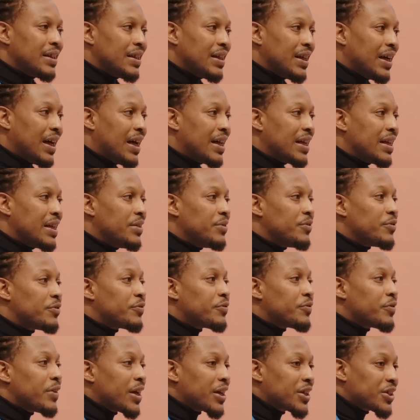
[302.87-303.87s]
an
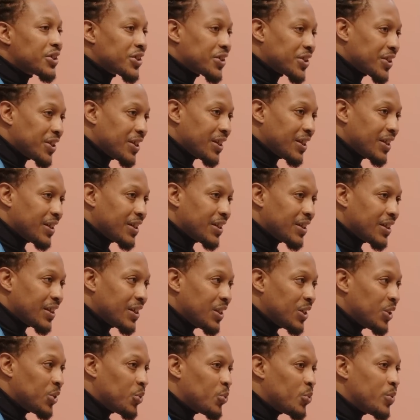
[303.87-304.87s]
infection
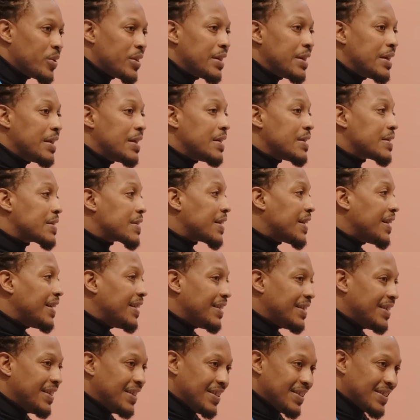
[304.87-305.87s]
within his
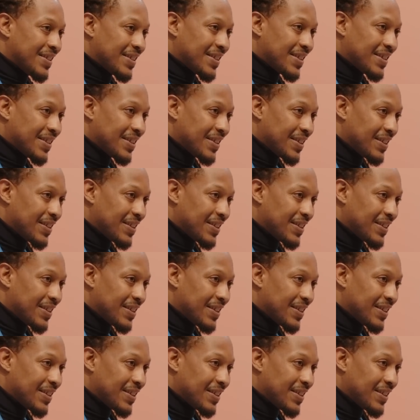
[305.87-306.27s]
kidneys.